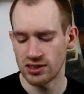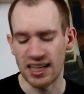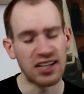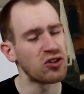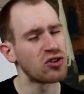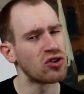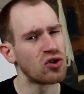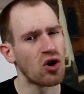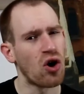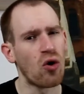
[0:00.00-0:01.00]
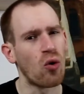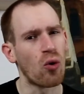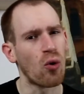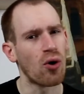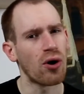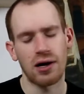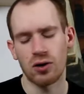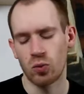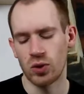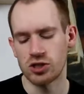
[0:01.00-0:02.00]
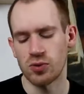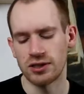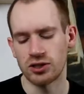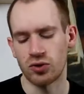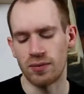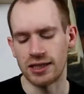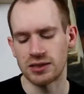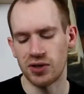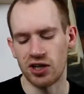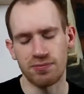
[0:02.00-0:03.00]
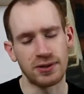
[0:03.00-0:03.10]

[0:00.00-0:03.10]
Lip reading: I don't know which one this reminds me of,